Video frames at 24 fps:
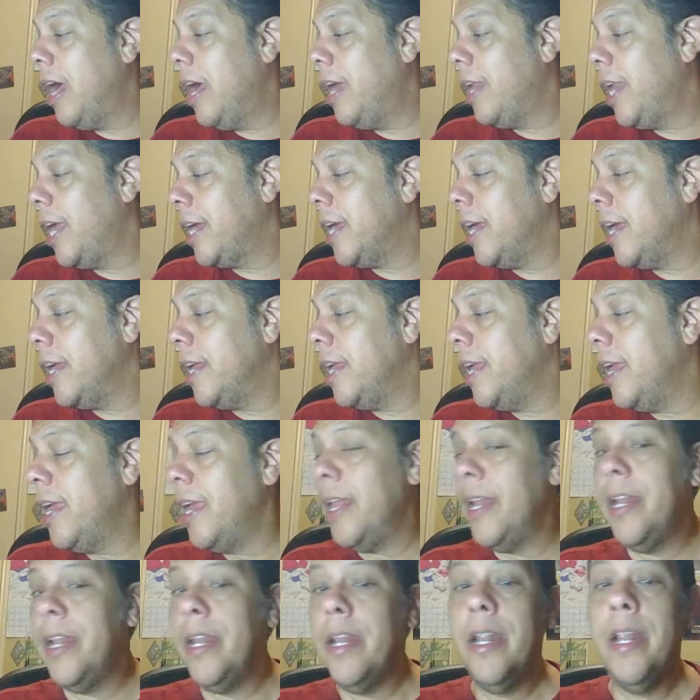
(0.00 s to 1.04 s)
Like,
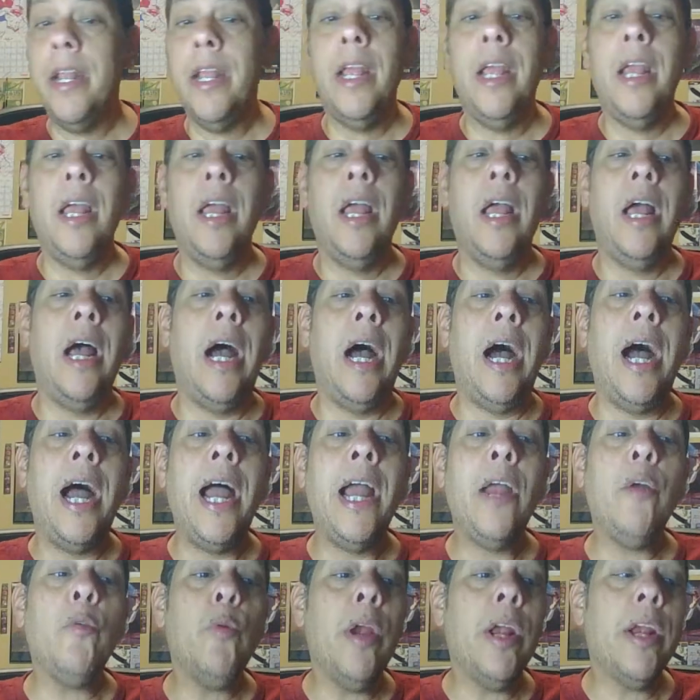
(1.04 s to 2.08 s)
again,
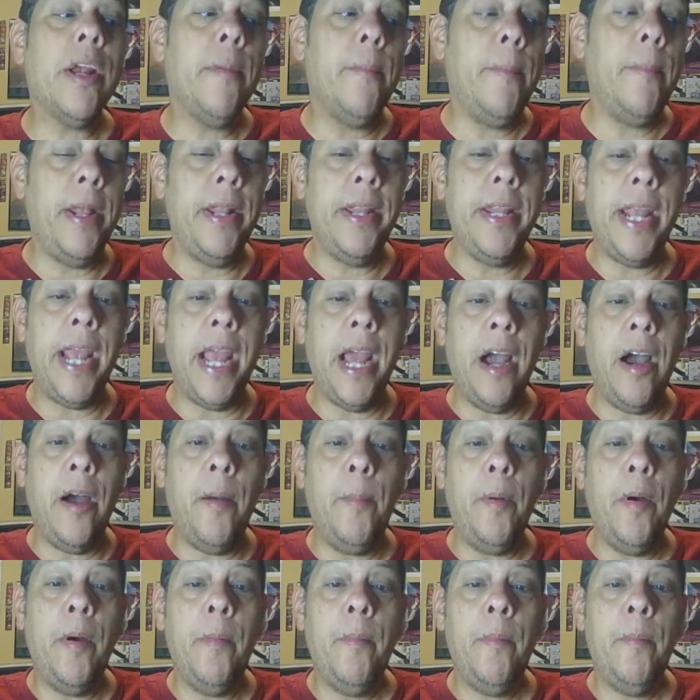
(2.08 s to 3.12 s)
I recommend the
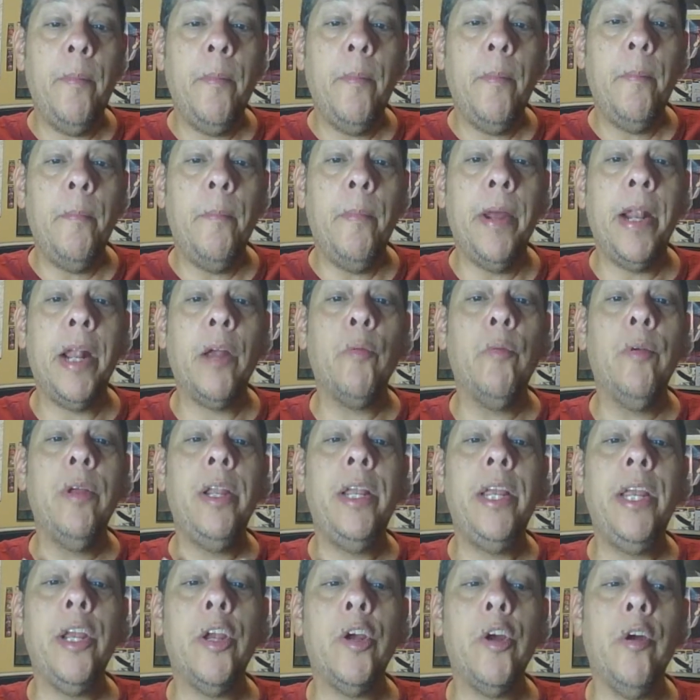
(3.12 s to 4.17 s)
album, but I
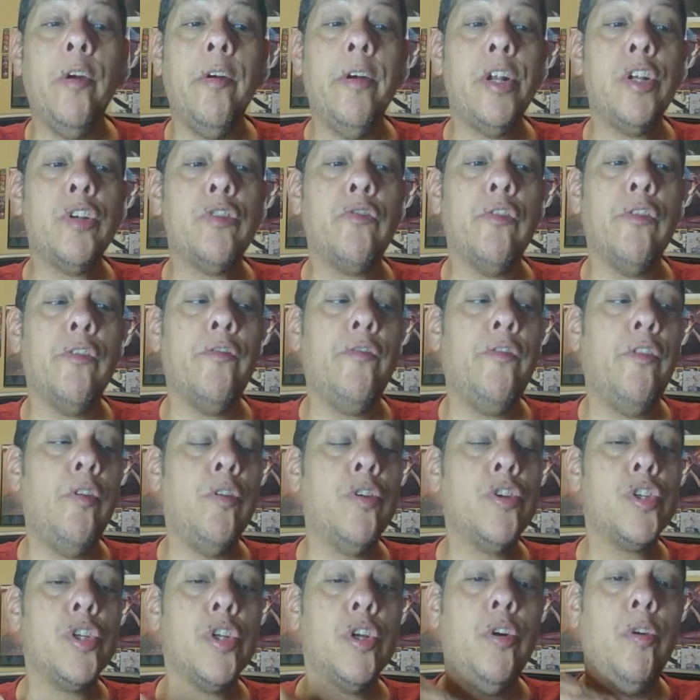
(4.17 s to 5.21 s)
really encourage for
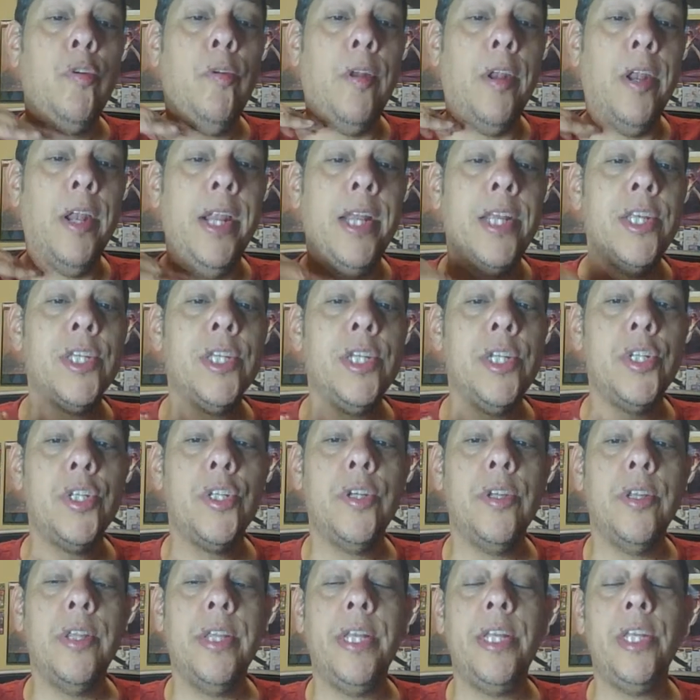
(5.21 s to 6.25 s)
folks to go listen to